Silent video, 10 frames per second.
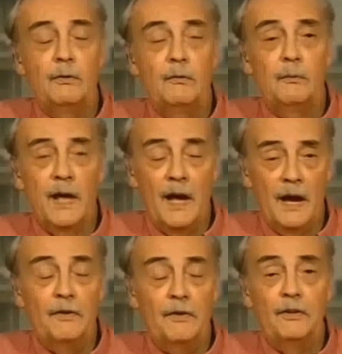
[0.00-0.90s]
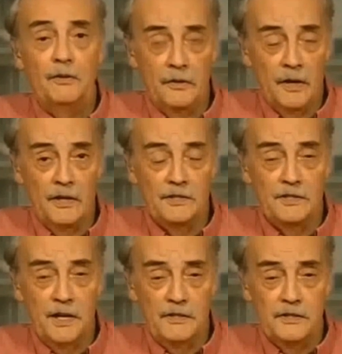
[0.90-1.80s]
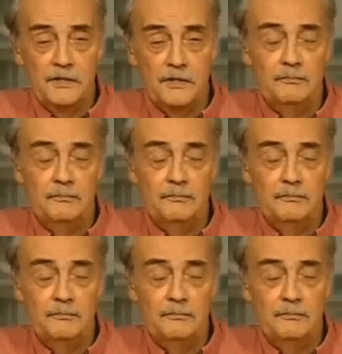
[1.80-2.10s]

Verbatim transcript: that we have in the United States.